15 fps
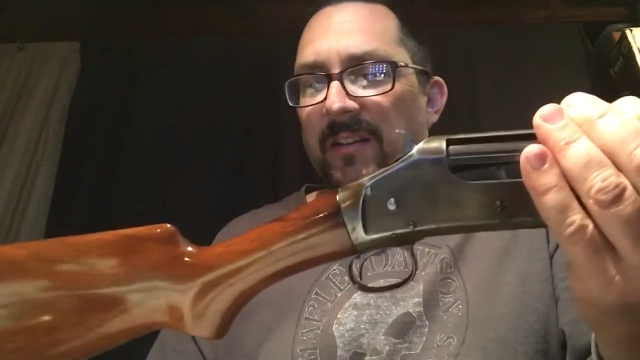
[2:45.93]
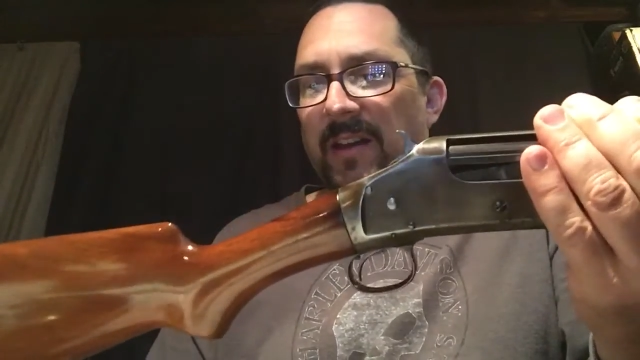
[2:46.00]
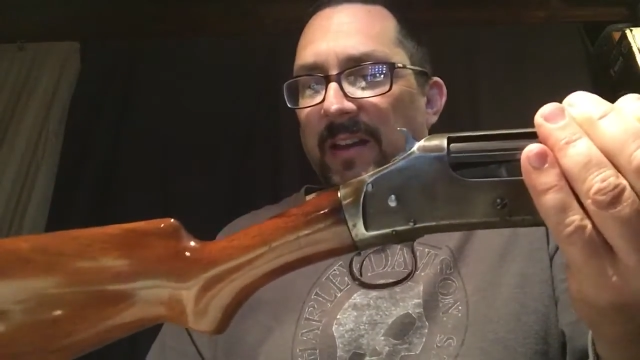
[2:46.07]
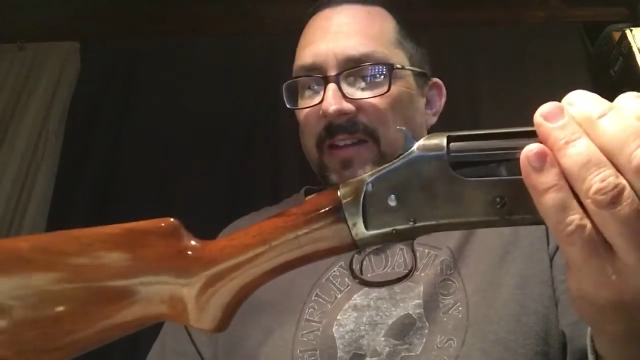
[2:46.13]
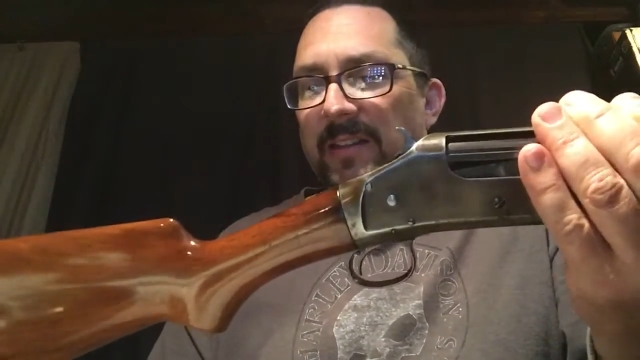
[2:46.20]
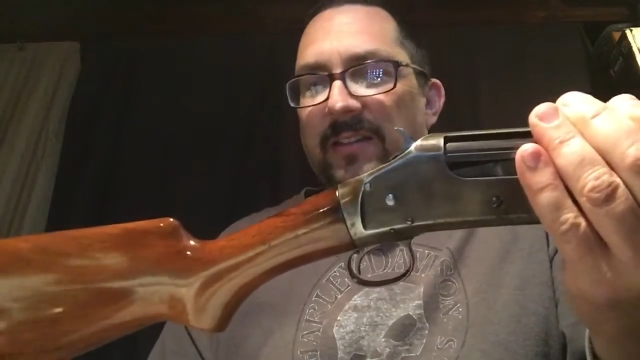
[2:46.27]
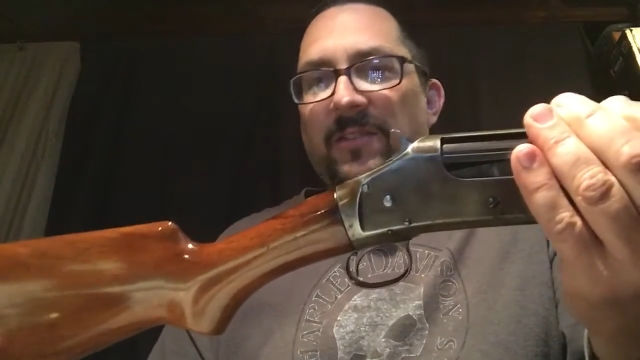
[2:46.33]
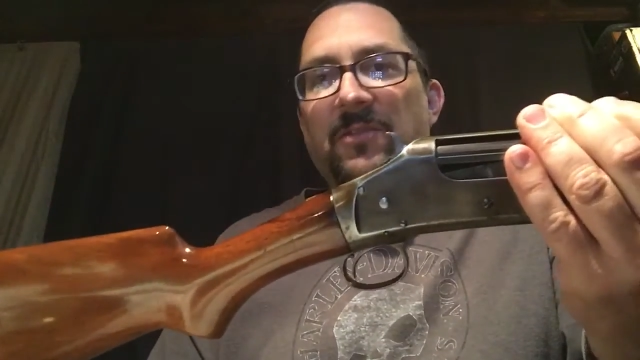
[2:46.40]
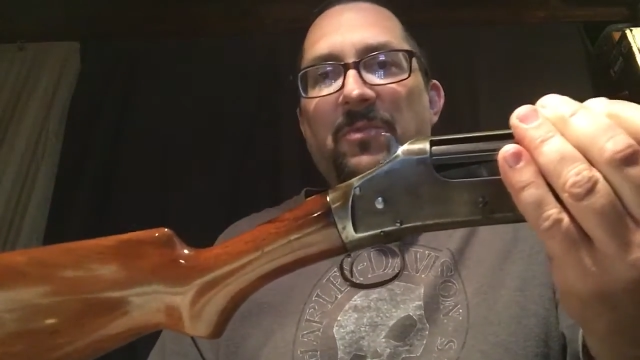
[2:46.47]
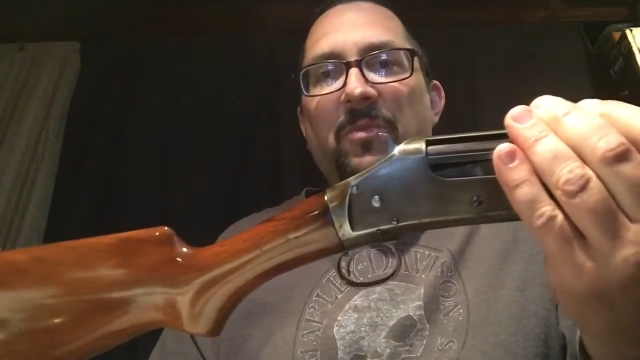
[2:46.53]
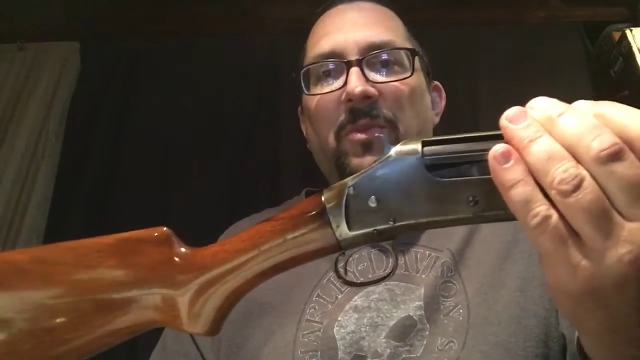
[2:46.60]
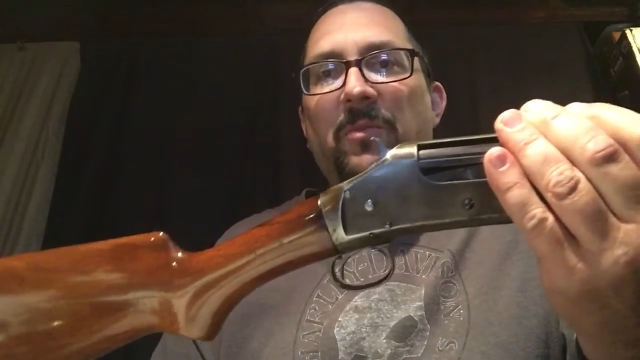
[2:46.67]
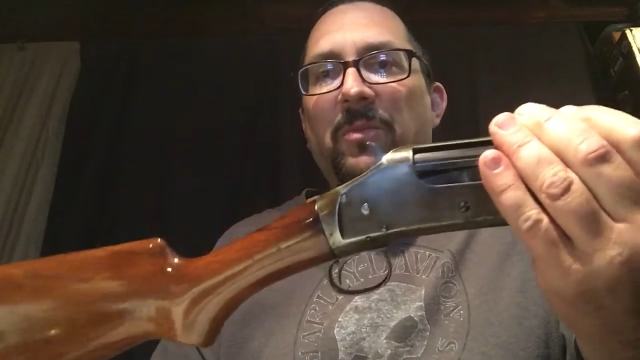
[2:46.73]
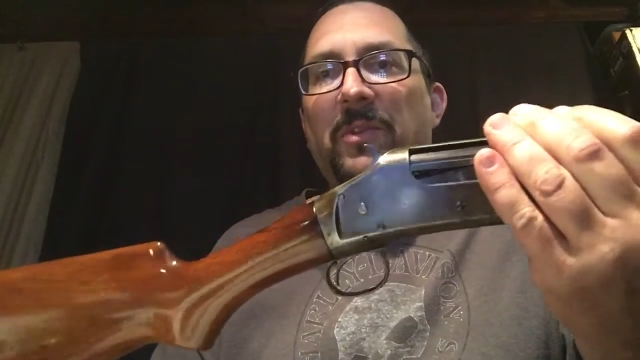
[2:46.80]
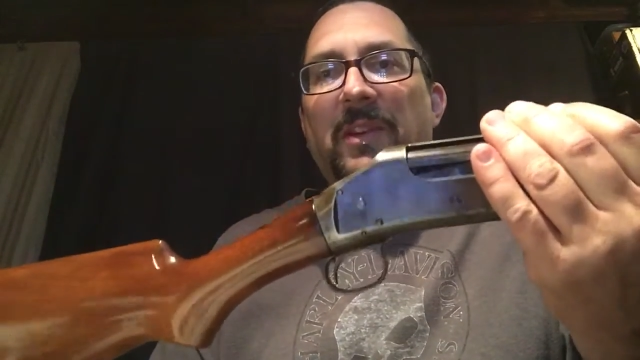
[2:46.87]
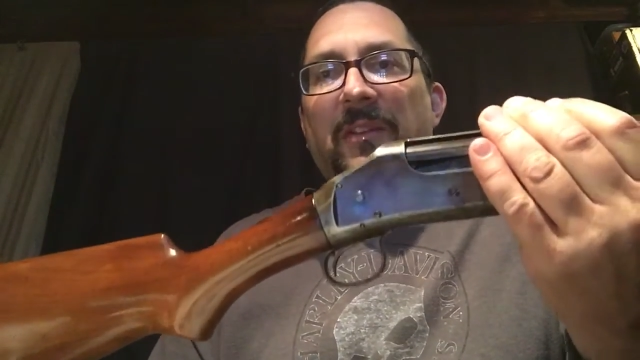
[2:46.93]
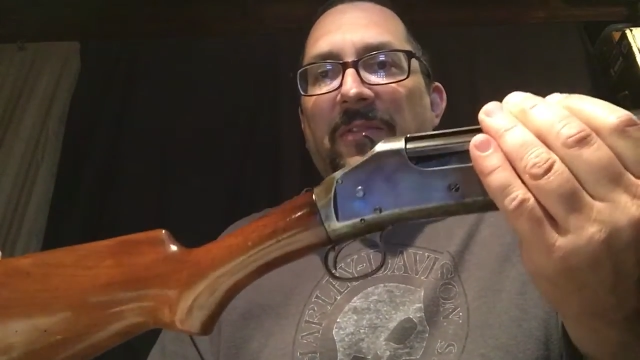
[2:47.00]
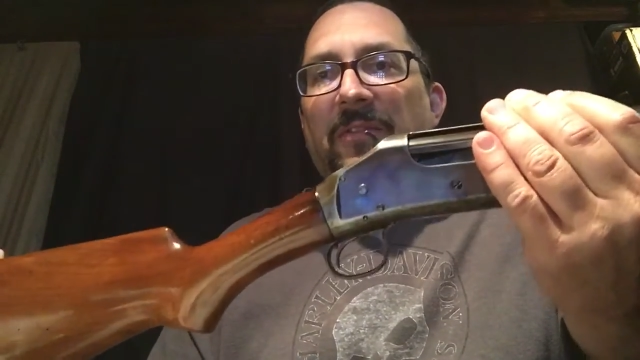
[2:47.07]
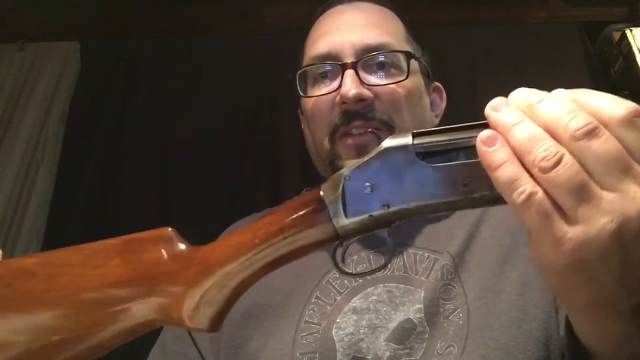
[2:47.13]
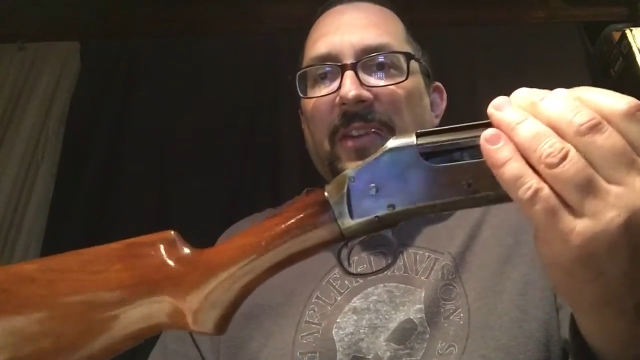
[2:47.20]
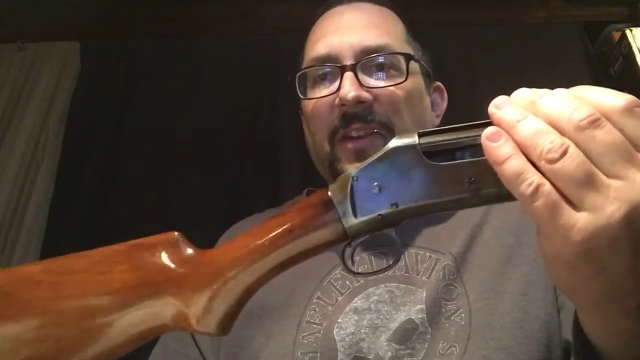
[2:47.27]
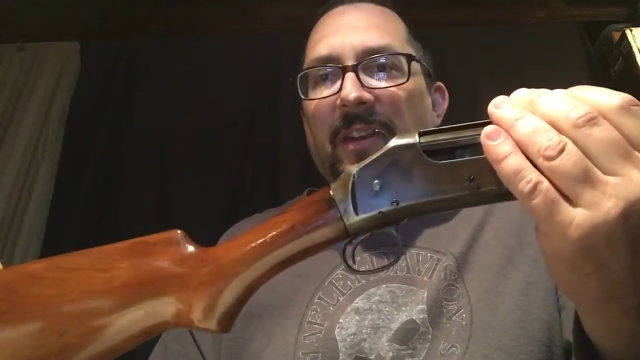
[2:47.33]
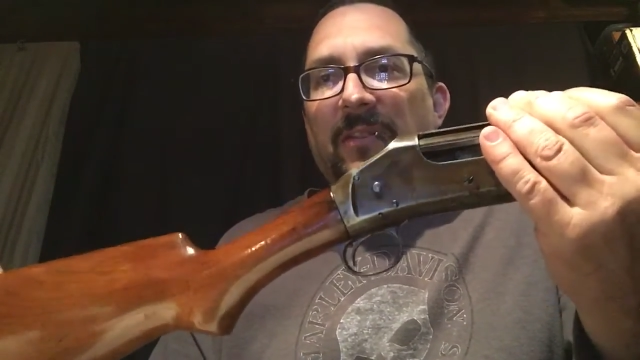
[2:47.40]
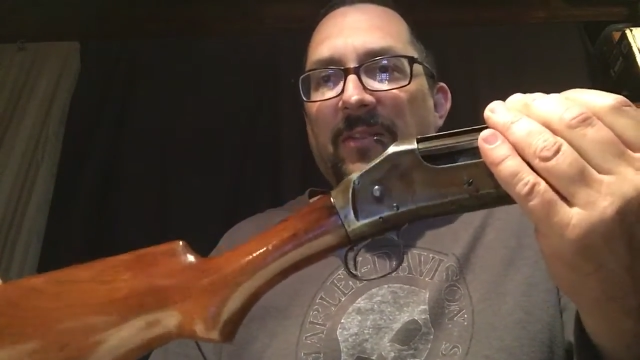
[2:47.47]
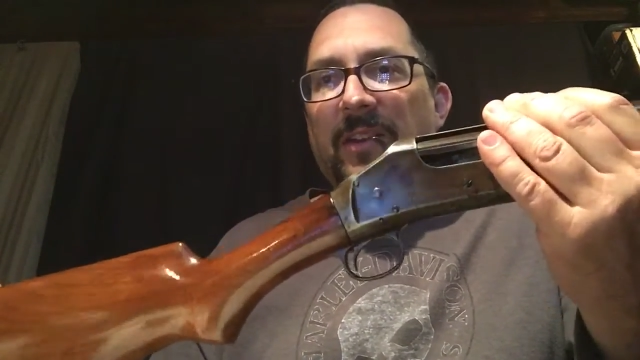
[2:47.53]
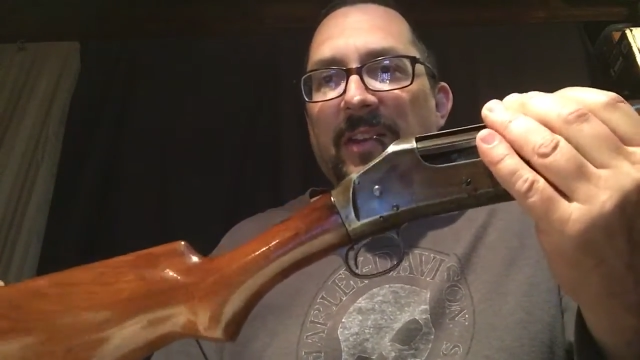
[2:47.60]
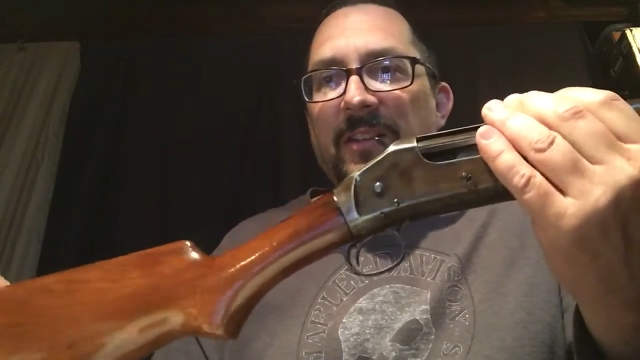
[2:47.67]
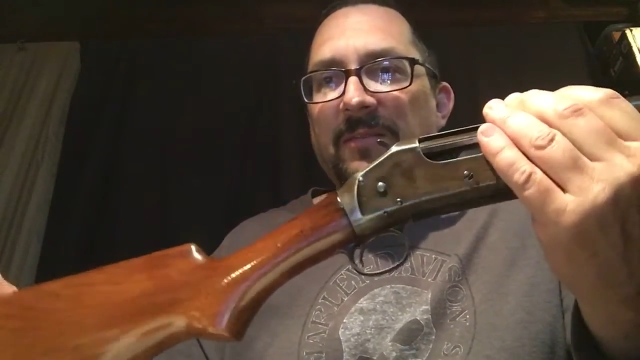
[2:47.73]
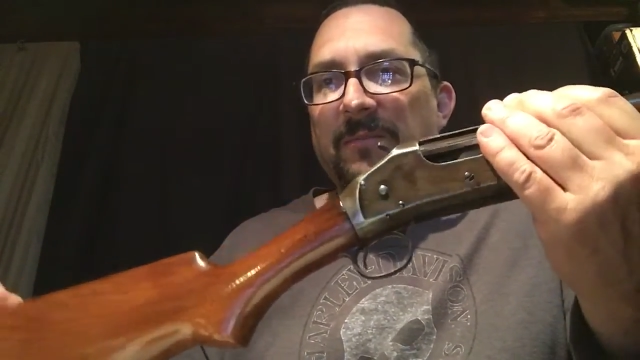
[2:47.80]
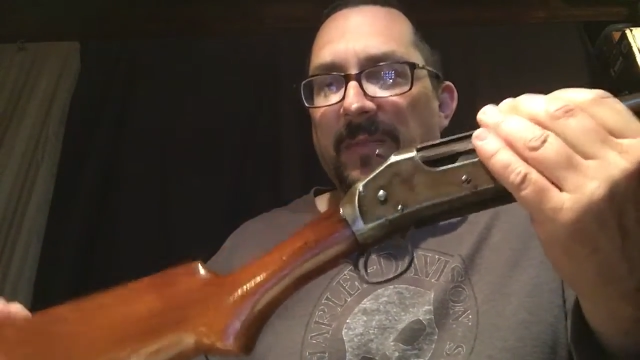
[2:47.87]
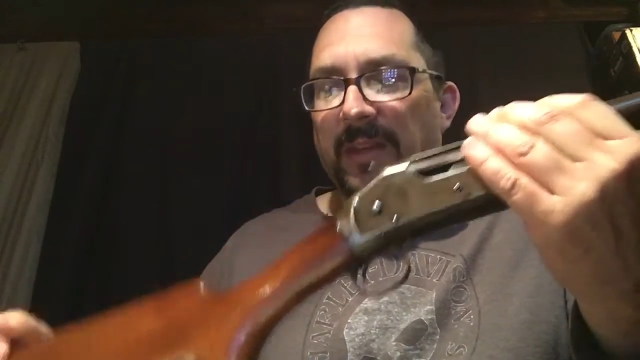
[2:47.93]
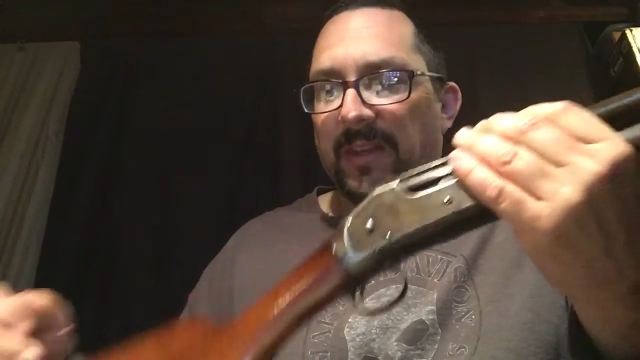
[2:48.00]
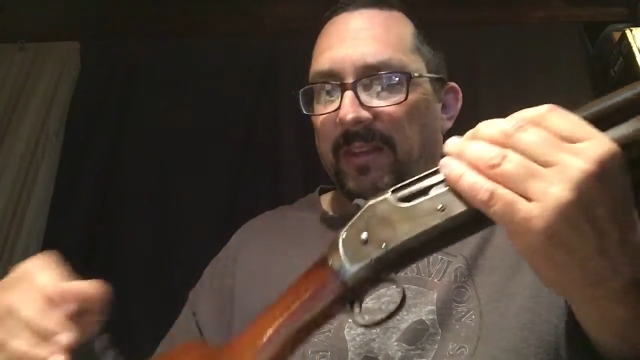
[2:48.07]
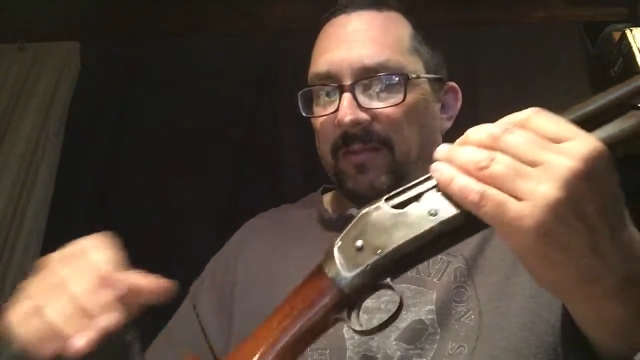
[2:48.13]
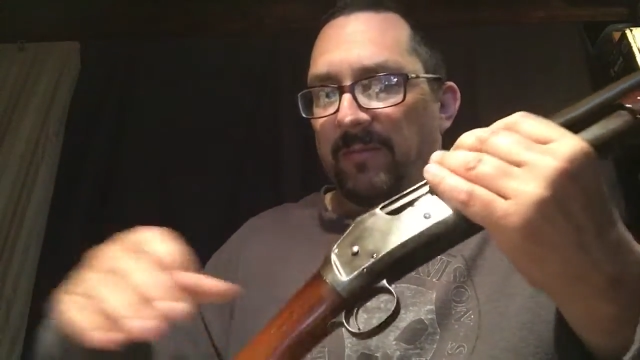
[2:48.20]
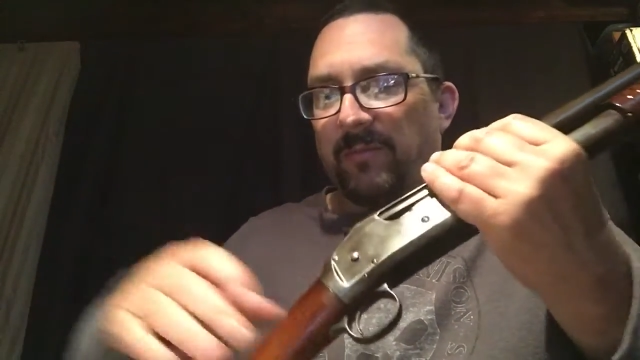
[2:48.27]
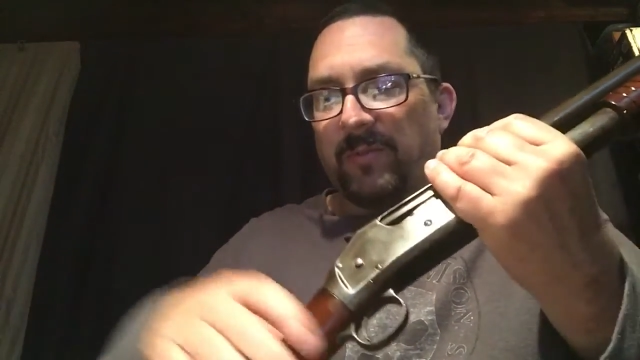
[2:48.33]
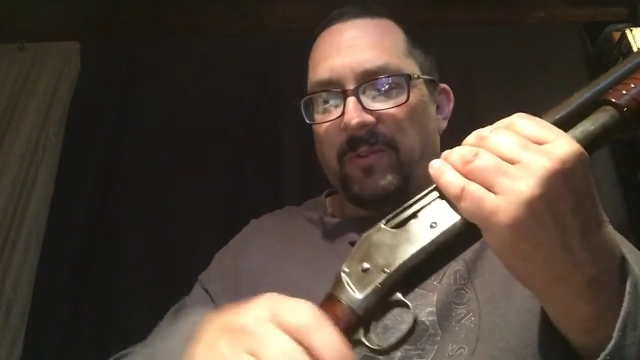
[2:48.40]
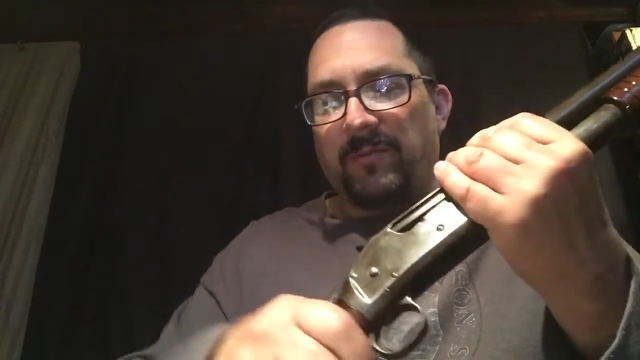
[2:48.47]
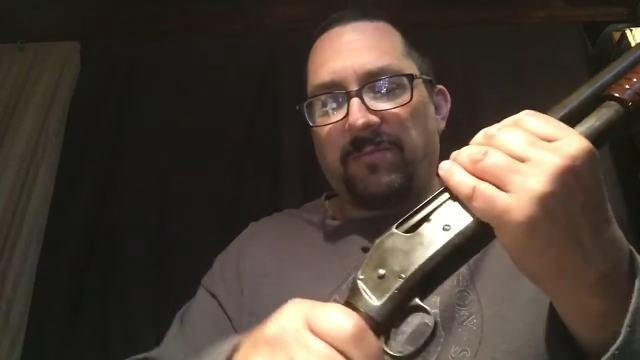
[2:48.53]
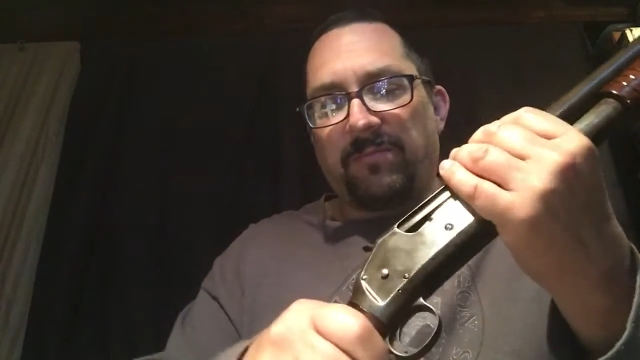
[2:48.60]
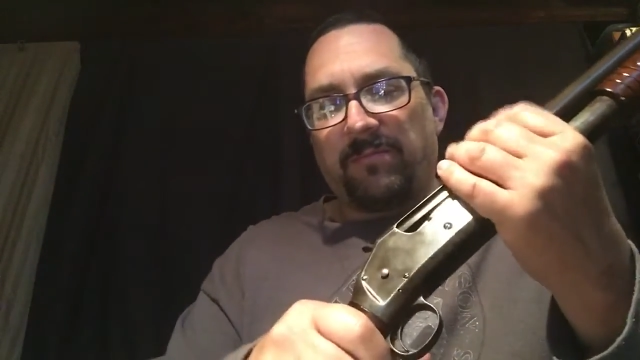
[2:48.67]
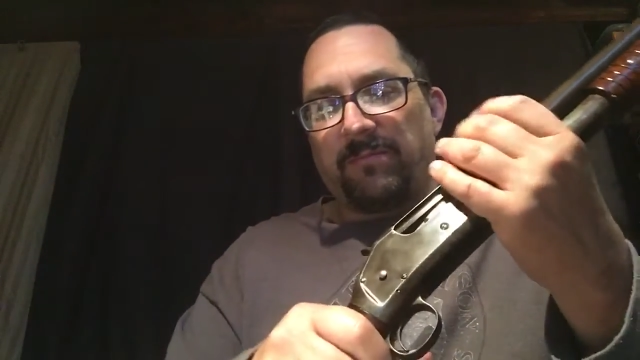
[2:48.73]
think this wood will definitely outlast me and will